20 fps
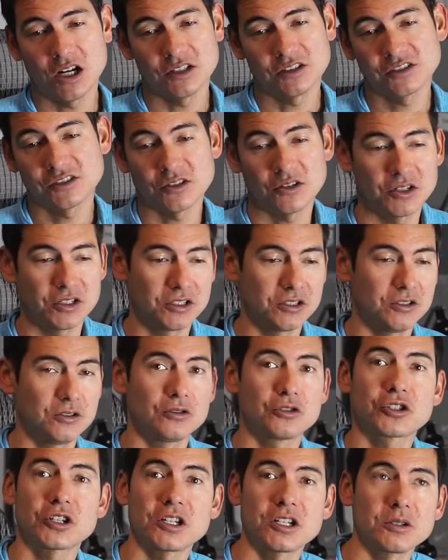Starting a new
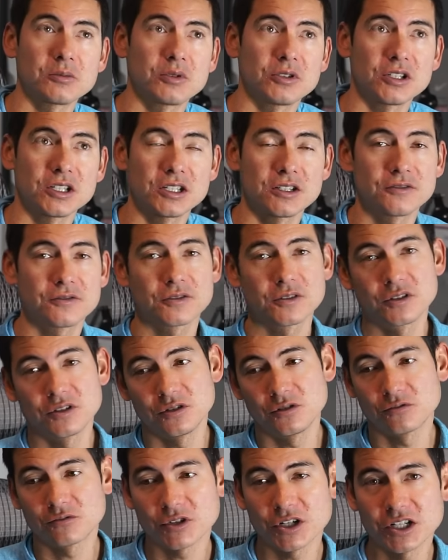training plan for a
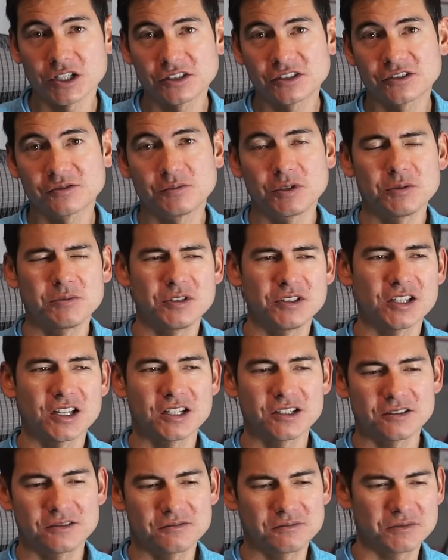new race. Maybe
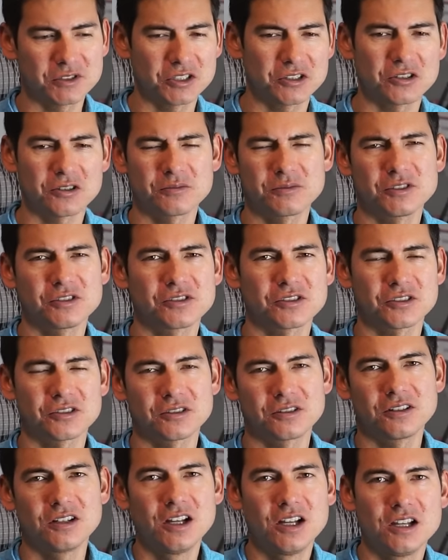that determines
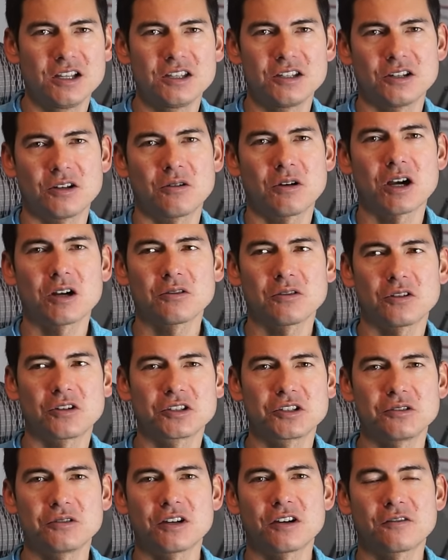on, you know, how
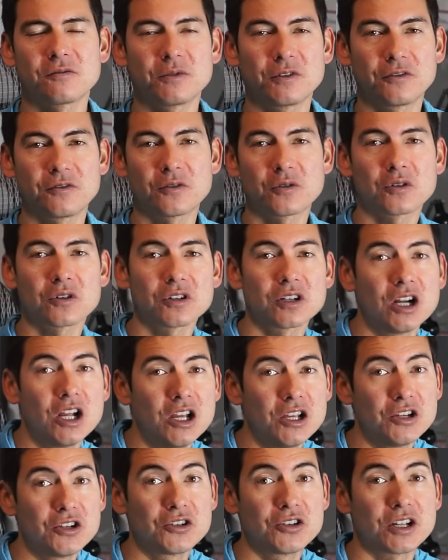long you have before
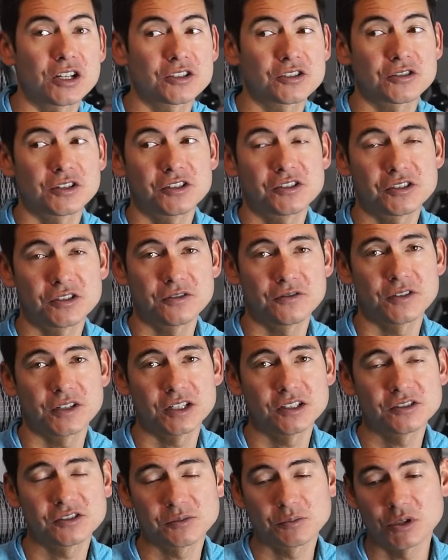your next race and
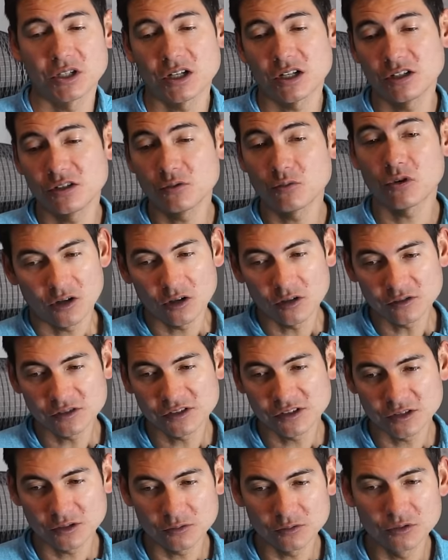events. But I do
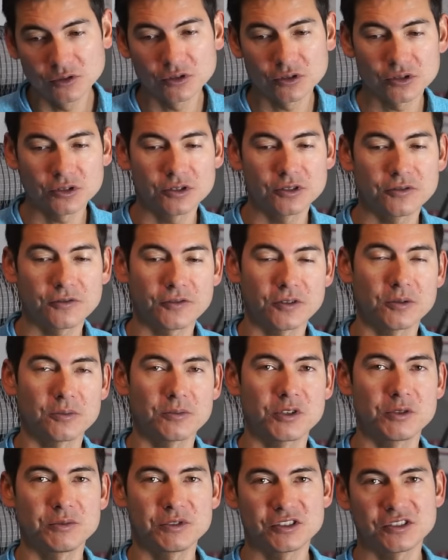also learn from
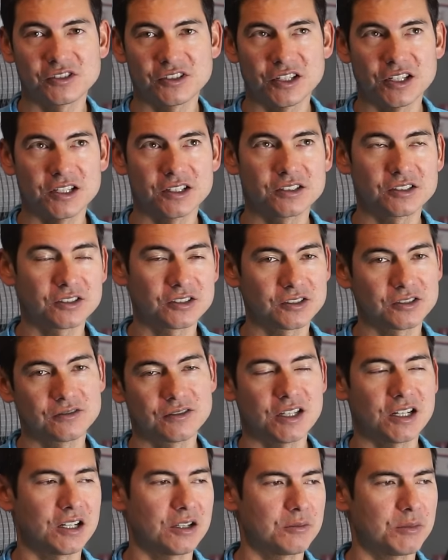the mistakes
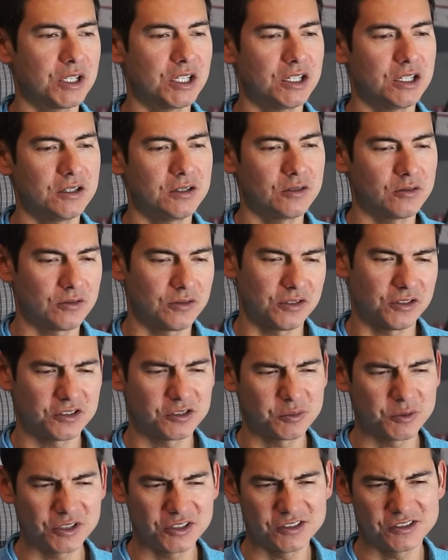that I made, or the
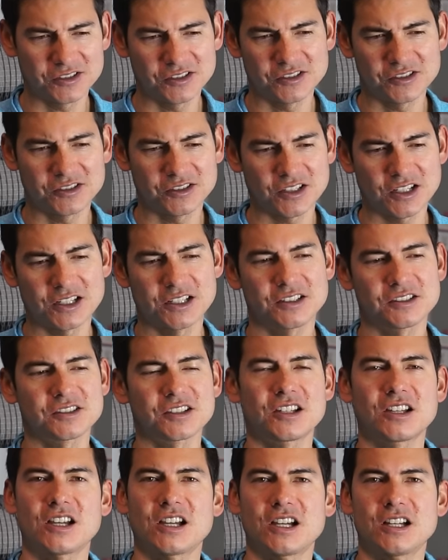experiences I guess
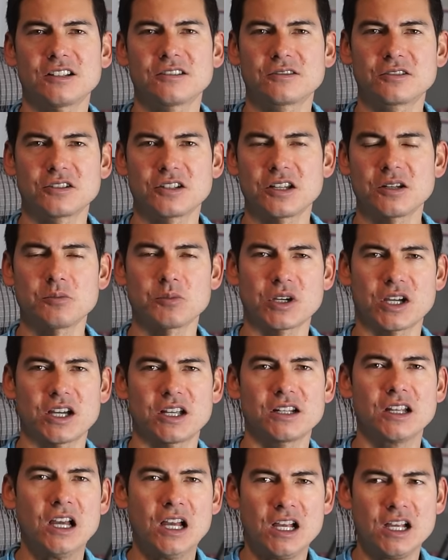I had, good and
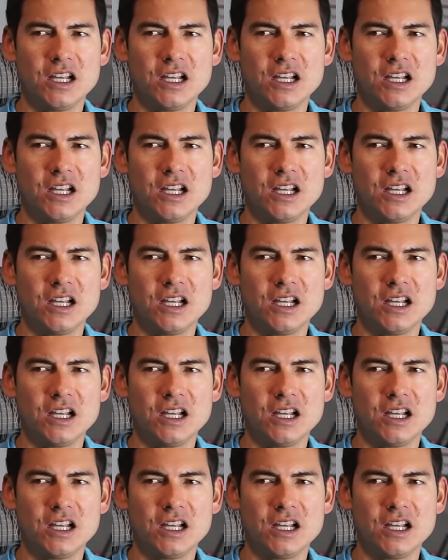bad,